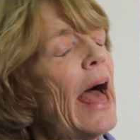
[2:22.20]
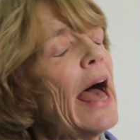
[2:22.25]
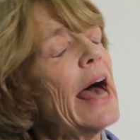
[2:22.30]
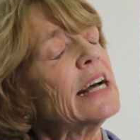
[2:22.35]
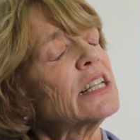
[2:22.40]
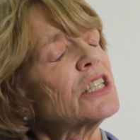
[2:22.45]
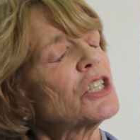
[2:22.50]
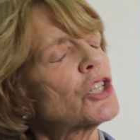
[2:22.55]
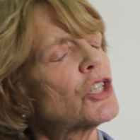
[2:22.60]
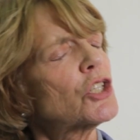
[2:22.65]

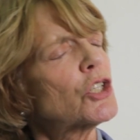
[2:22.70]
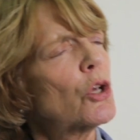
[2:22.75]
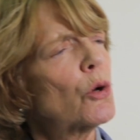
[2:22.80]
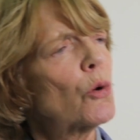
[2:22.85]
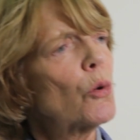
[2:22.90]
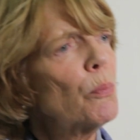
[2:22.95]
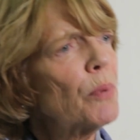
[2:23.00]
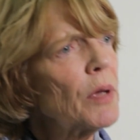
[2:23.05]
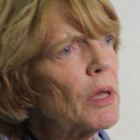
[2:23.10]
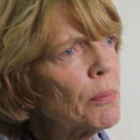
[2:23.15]
And
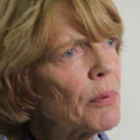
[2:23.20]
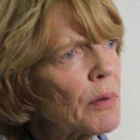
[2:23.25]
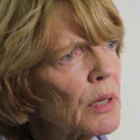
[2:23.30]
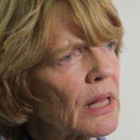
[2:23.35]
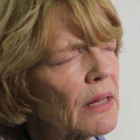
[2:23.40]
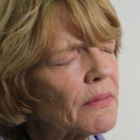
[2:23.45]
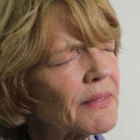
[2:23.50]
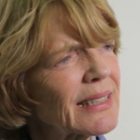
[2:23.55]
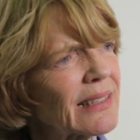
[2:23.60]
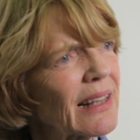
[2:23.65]
so people
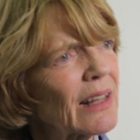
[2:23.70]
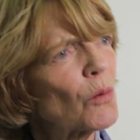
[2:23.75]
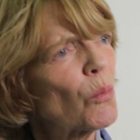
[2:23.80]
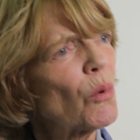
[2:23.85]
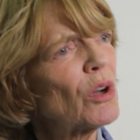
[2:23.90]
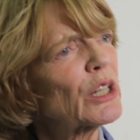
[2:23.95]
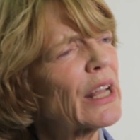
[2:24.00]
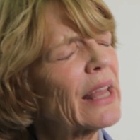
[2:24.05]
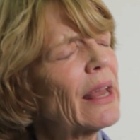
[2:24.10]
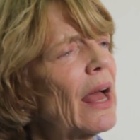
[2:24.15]
have said,
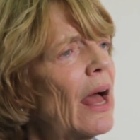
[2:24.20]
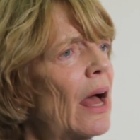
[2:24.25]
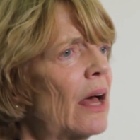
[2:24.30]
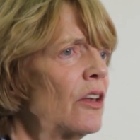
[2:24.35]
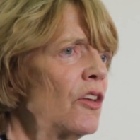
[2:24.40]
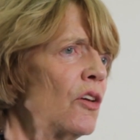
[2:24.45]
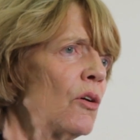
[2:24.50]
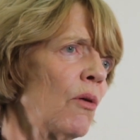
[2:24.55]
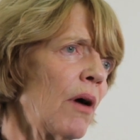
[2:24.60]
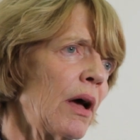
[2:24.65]
well,
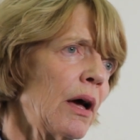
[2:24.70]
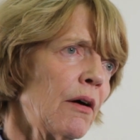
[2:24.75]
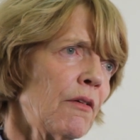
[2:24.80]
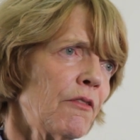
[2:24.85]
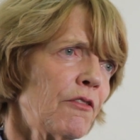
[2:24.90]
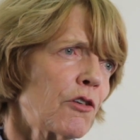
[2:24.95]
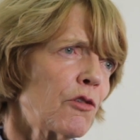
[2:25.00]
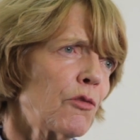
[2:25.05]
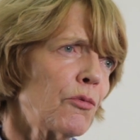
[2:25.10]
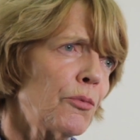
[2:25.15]
can you
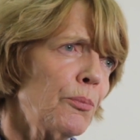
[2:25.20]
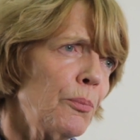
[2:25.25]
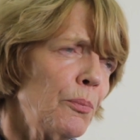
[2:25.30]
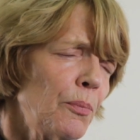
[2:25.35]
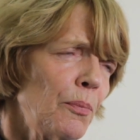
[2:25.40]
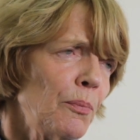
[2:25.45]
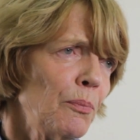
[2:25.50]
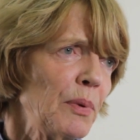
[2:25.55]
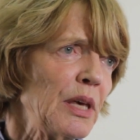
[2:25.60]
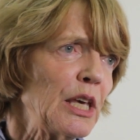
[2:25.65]
ever
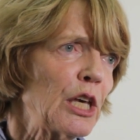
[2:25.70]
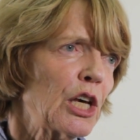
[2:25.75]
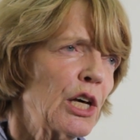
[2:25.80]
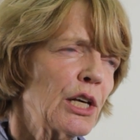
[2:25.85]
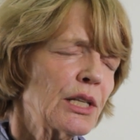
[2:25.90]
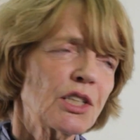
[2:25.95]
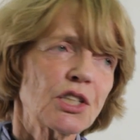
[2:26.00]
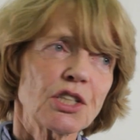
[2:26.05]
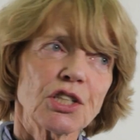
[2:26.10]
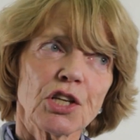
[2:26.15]
be
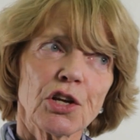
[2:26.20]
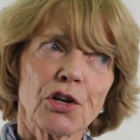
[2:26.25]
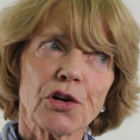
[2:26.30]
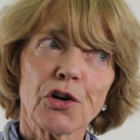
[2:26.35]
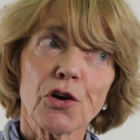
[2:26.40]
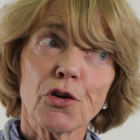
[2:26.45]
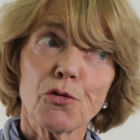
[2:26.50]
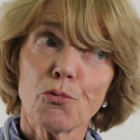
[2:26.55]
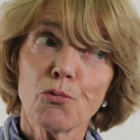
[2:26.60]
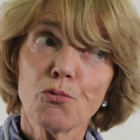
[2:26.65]

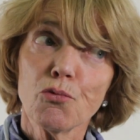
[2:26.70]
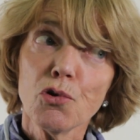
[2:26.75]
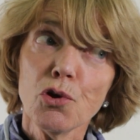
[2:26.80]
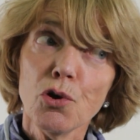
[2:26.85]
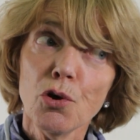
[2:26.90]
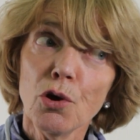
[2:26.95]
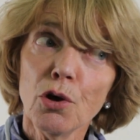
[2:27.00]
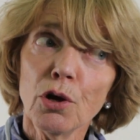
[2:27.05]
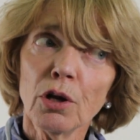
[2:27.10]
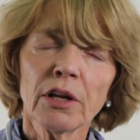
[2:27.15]
considered
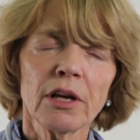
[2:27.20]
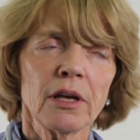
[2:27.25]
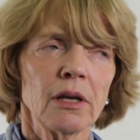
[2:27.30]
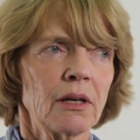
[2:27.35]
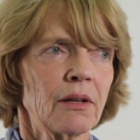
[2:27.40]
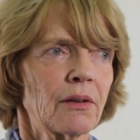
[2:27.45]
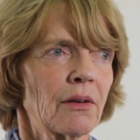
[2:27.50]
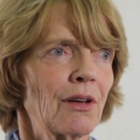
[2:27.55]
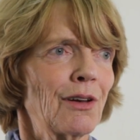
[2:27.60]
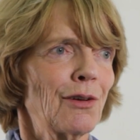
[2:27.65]
really
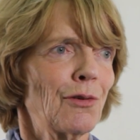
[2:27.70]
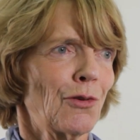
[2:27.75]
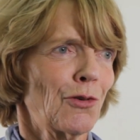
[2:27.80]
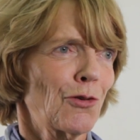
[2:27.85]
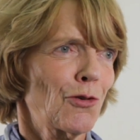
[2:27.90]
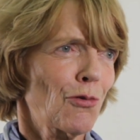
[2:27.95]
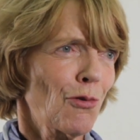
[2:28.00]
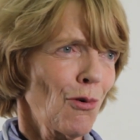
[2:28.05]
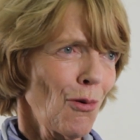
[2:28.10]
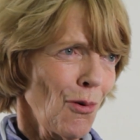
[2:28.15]
in
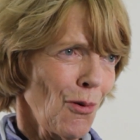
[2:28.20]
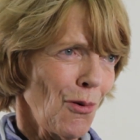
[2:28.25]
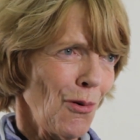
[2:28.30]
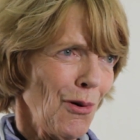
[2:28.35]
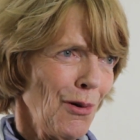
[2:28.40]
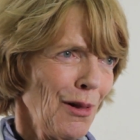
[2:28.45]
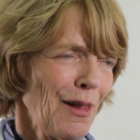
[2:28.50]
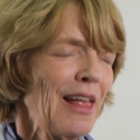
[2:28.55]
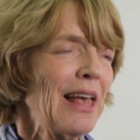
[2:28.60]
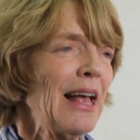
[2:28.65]

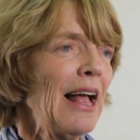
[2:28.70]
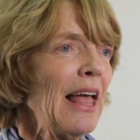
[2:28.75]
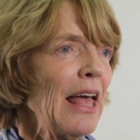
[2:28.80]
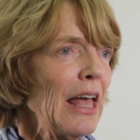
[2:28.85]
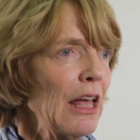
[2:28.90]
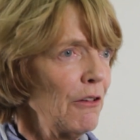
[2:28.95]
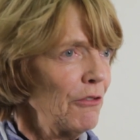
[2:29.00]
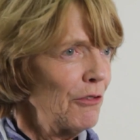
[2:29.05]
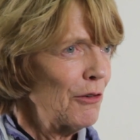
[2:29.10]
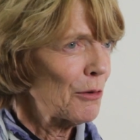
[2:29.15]
control
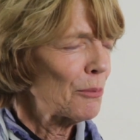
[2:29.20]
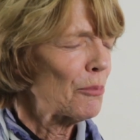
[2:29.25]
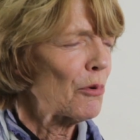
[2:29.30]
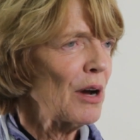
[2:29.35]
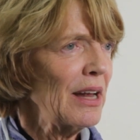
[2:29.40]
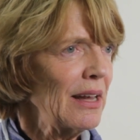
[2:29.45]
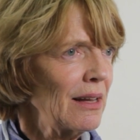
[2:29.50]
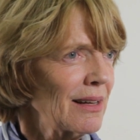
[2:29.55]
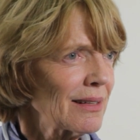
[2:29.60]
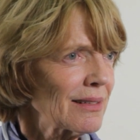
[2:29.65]
if your
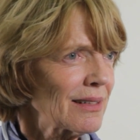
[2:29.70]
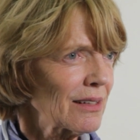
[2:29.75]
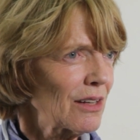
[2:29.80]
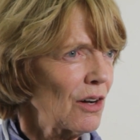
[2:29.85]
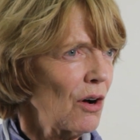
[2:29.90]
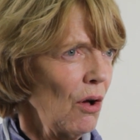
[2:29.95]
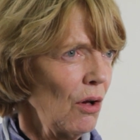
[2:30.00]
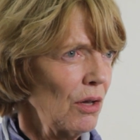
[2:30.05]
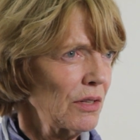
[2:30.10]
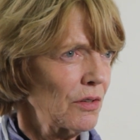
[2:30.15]
brain is a
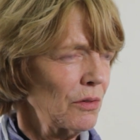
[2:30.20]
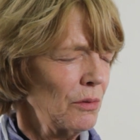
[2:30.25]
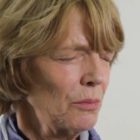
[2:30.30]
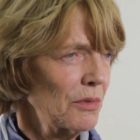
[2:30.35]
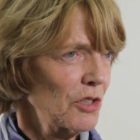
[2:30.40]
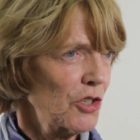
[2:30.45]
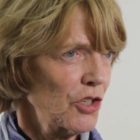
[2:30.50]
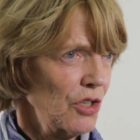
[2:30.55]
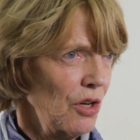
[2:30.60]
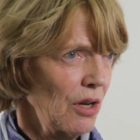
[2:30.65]
causal
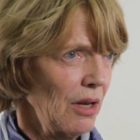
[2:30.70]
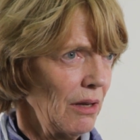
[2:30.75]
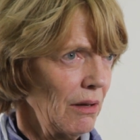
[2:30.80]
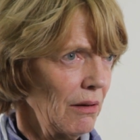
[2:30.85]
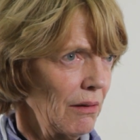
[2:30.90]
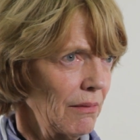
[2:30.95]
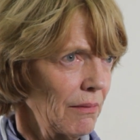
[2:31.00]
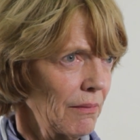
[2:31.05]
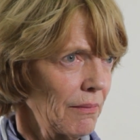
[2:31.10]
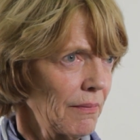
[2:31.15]
machine?
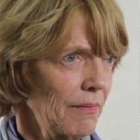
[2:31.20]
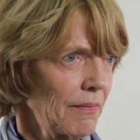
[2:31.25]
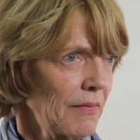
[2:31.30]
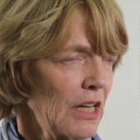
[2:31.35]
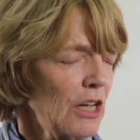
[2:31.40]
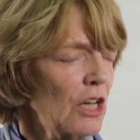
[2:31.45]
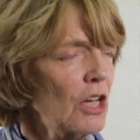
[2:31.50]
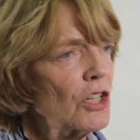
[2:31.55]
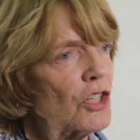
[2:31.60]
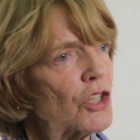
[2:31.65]

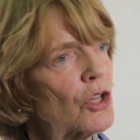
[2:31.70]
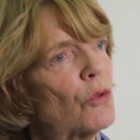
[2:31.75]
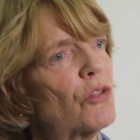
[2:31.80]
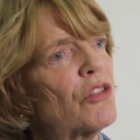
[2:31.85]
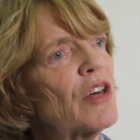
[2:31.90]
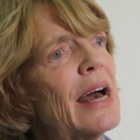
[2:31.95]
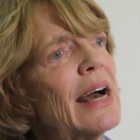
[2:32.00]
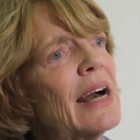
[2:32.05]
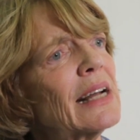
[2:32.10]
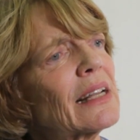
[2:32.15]
So
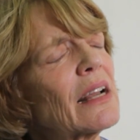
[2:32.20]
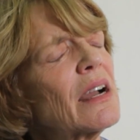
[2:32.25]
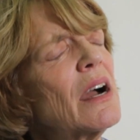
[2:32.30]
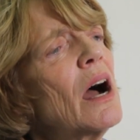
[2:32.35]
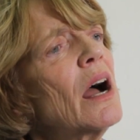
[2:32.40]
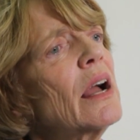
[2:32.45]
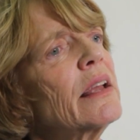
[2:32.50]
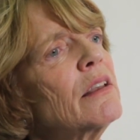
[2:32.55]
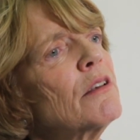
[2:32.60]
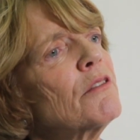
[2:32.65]
that
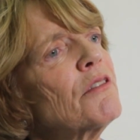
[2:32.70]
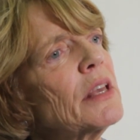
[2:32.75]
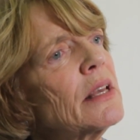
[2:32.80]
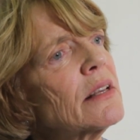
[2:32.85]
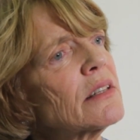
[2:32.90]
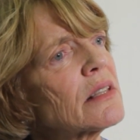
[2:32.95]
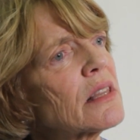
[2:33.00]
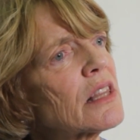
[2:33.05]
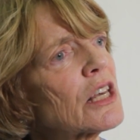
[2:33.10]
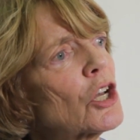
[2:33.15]
kind of
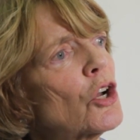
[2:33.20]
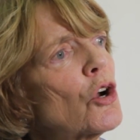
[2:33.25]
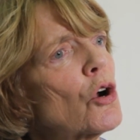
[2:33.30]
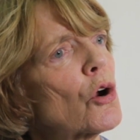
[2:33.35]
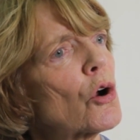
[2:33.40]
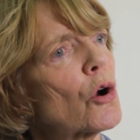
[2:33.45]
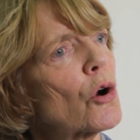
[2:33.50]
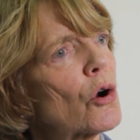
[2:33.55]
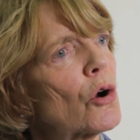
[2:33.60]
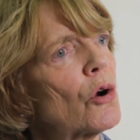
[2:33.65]
is the
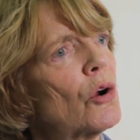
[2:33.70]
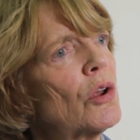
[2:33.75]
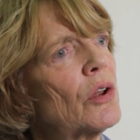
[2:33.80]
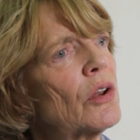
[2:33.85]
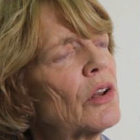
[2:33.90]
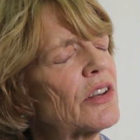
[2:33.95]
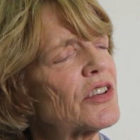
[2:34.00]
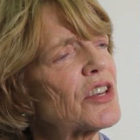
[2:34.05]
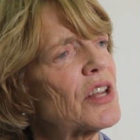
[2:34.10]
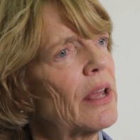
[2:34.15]

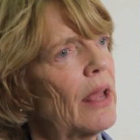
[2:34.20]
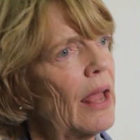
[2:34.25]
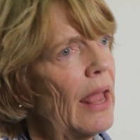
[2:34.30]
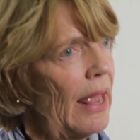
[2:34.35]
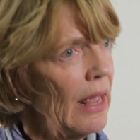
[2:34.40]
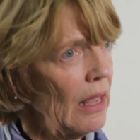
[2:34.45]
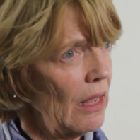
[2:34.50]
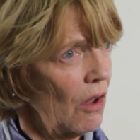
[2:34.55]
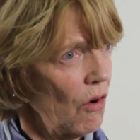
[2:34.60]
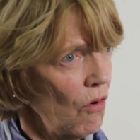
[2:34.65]
current
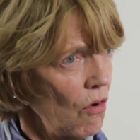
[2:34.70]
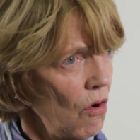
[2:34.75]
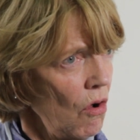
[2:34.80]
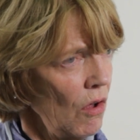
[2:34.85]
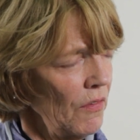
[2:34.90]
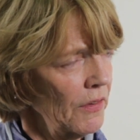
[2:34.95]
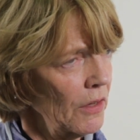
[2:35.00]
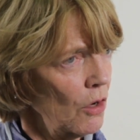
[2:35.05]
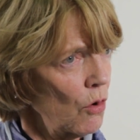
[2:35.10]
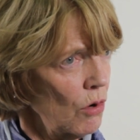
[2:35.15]
take
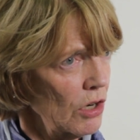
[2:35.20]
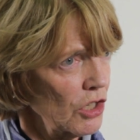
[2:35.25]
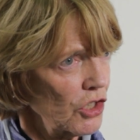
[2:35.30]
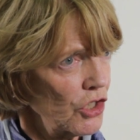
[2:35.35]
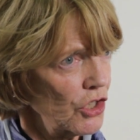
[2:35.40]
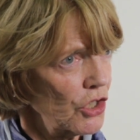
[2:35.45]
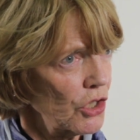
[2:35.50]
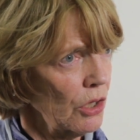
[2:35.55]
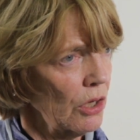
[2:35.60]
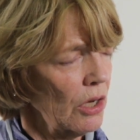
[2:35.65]
on the
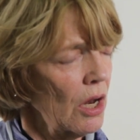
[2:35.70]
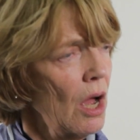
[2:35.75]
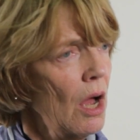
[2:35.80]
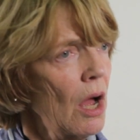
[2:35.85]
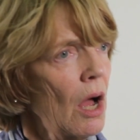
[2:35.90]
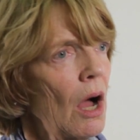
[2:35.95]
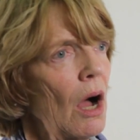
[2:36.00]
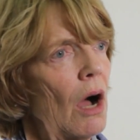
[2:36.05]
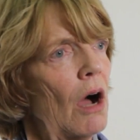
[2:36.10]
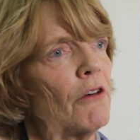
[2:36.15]
question
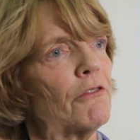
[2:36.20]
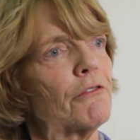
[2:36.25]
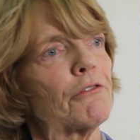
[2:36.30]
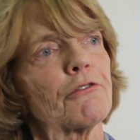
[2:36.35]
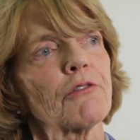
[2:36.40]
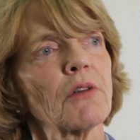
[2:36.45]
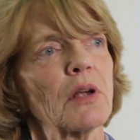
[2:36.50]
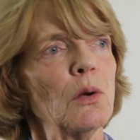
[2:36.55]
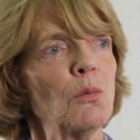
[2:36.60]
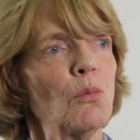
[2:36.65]
of
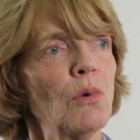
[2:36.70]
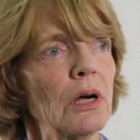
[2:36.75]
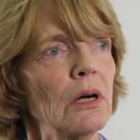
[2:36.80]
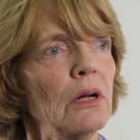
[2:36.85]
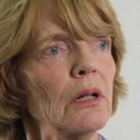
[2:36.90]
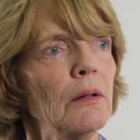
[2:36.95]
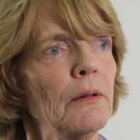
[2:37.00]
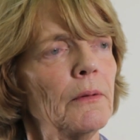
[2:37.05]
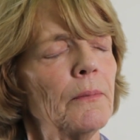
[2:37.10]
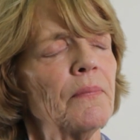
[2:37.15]
free
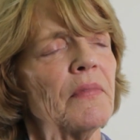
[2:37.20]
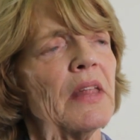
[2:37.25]
will.